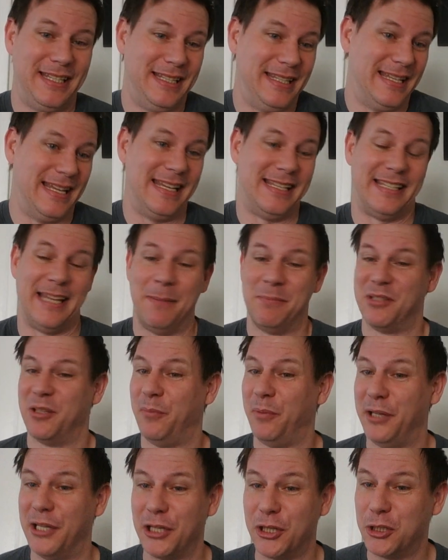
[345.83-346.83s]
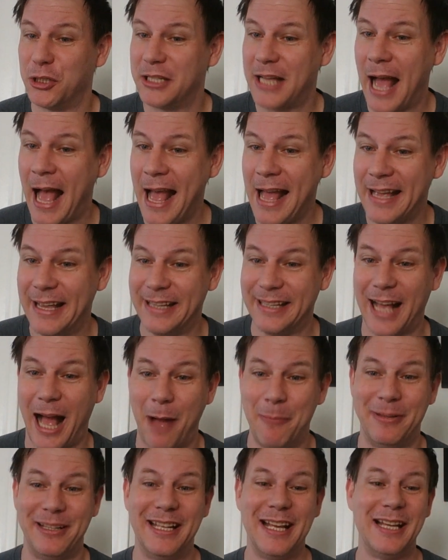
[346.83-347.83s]
He seems to be a good guy. I
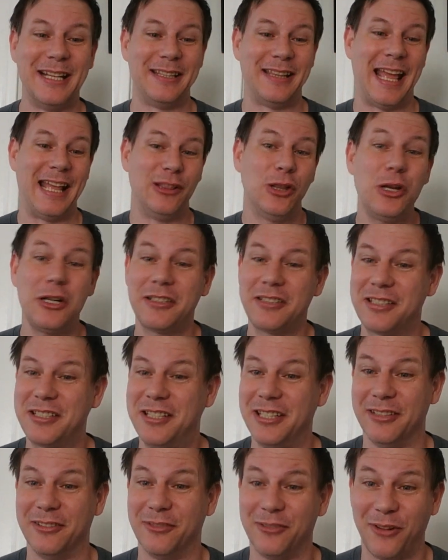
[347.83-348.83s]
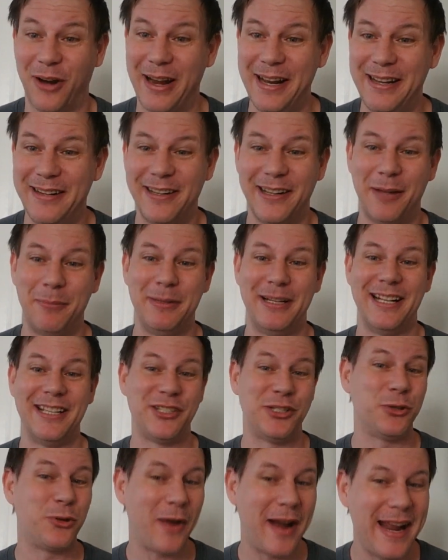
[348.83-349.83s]
mean, they looked, right? I mean,
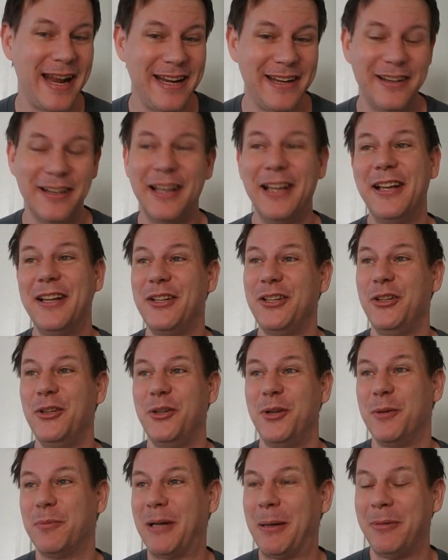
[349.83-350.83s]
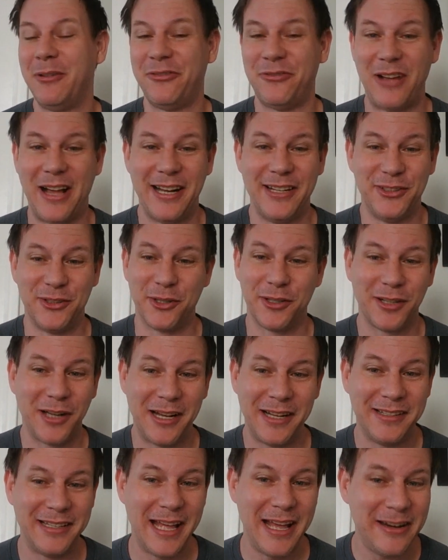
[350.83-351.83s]
it's Ukraine. You could probably find dirt
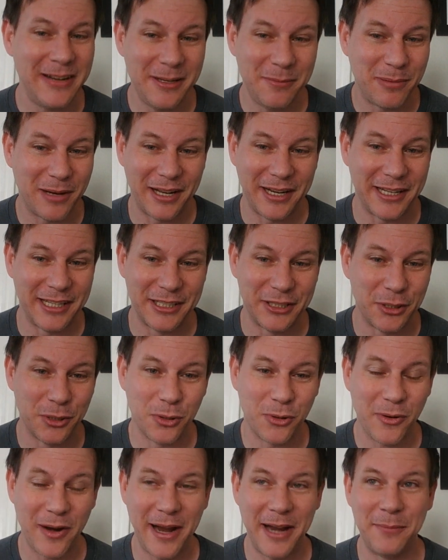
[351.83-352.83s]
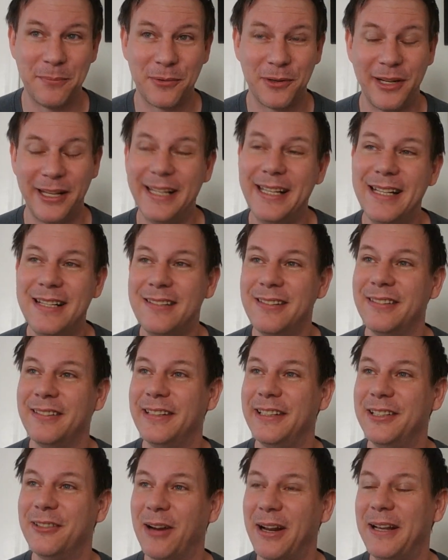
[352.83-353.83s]
on anybody in Ukraine pretty
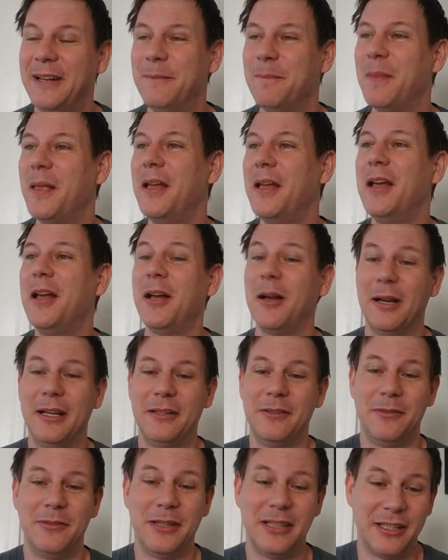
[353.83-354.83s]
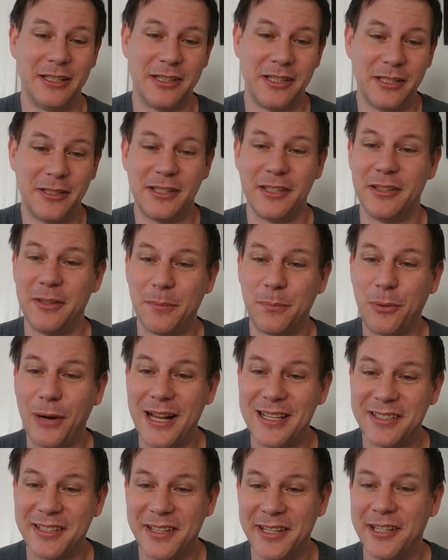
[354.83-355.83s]
easily, right? The
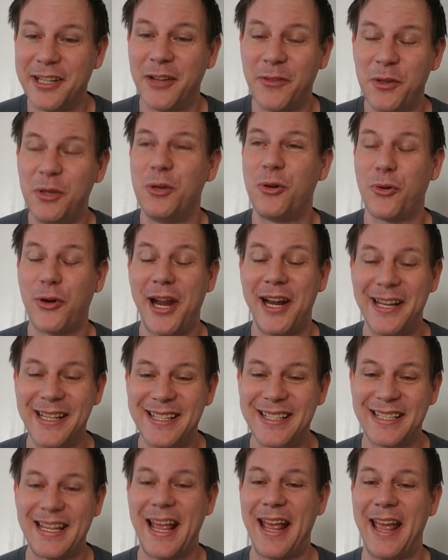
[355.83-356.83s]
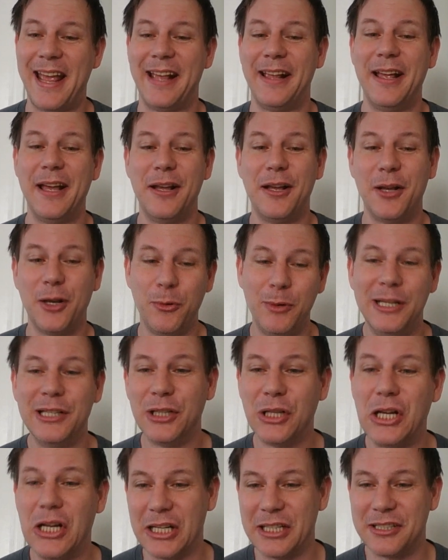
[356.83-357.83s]
president of the Ukraine is saying, we
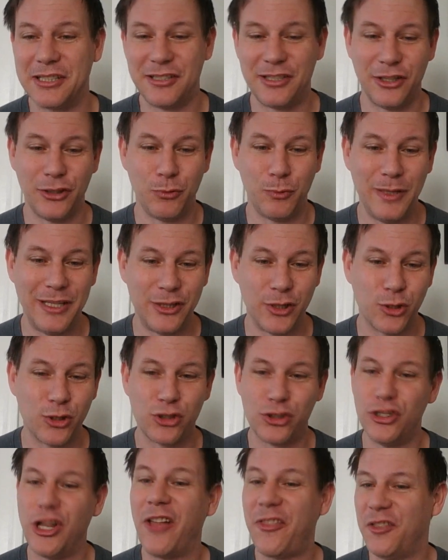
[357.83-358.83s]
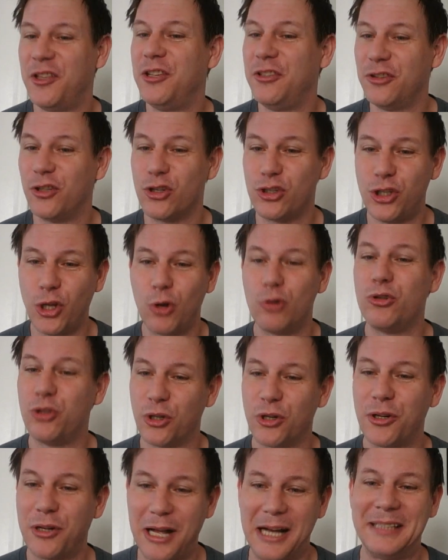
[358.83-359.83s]
looked. There's no
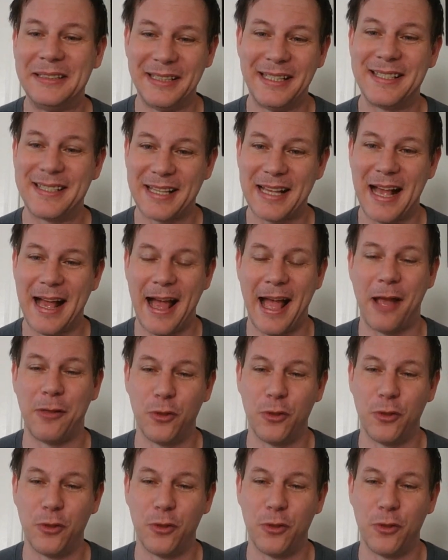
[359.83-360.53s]
dirt on this guy.